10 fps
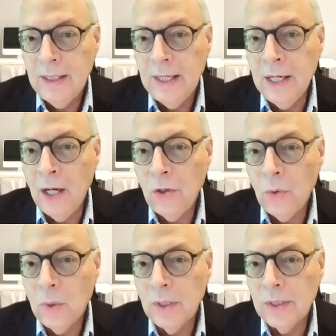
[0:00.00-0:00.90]
In other
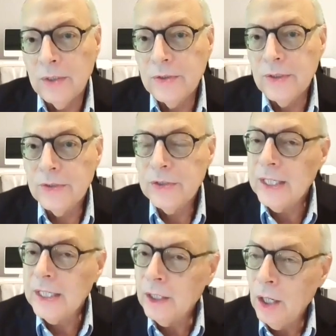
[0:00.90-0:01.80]
words, the
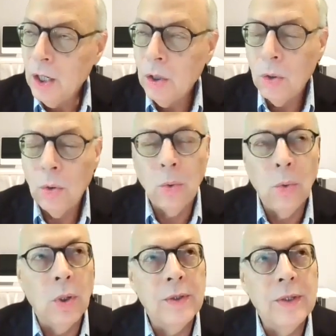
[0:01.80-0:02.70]
CEO
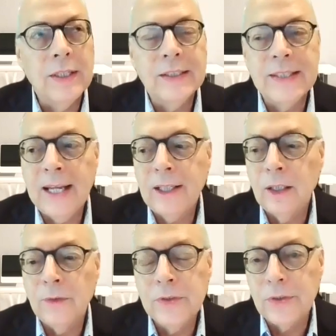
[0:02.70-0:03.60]
or the
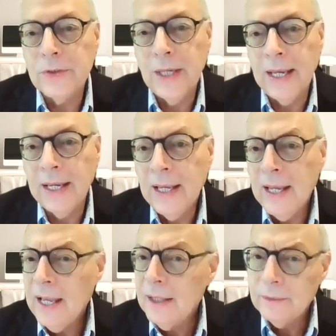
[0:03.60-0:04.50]
executives will say,
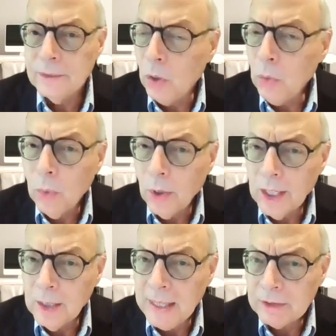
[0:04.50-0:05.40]
don't
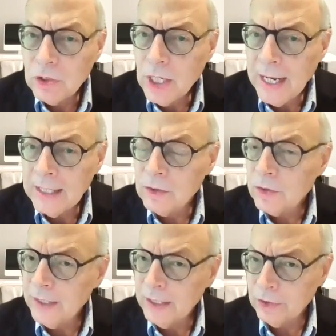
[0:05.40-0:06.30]
worry about
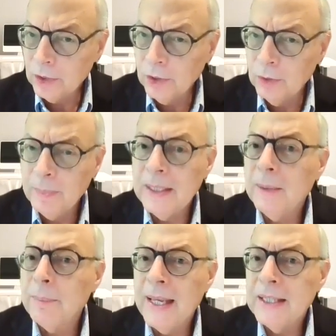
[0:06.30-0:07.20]
change. Things are going to be
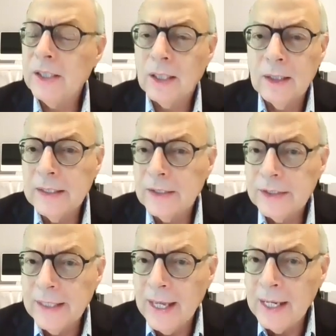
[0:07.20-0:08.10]
basically the
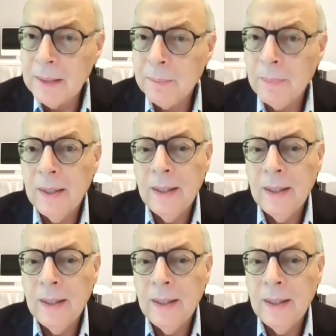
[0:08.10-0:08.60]
same.